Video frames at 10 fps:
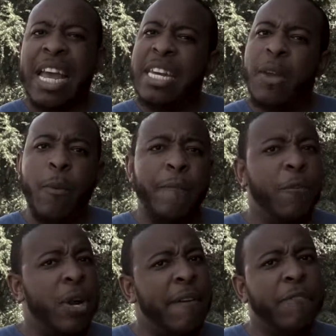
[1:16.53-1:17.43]
and then
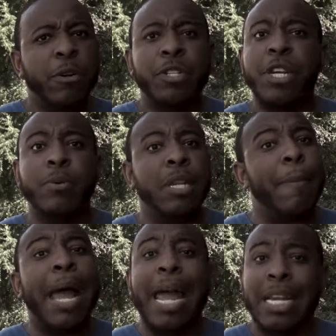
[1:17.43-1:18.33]
before that first year was up,
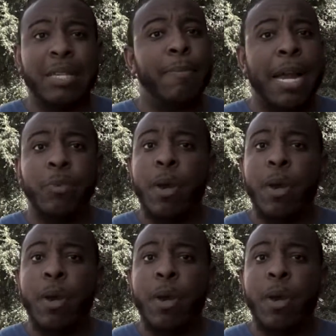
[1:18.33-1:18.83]
I had somebody